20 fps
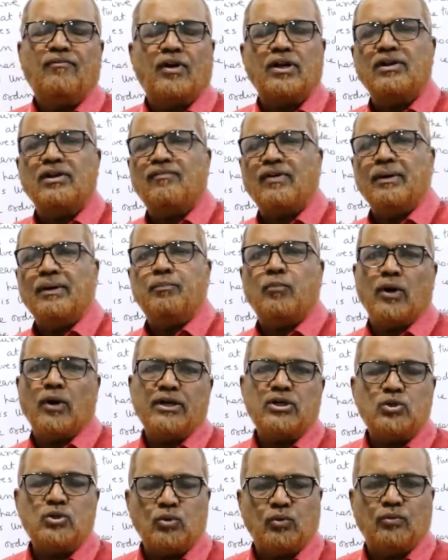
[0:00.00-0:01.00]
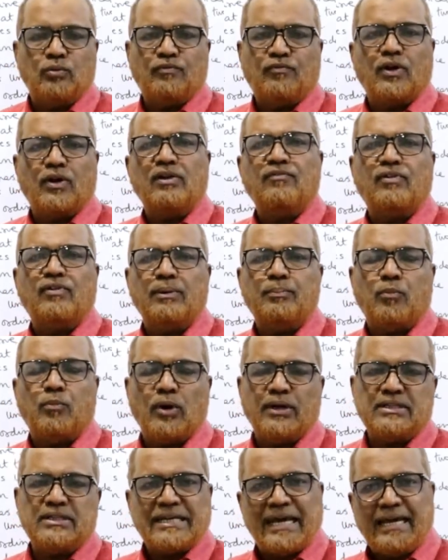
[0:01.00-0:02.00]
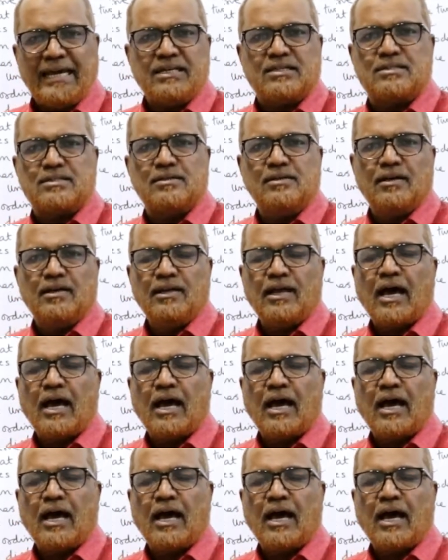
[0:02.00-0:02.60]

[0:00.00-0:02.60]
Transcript: forty-five point two, forty-five point eight,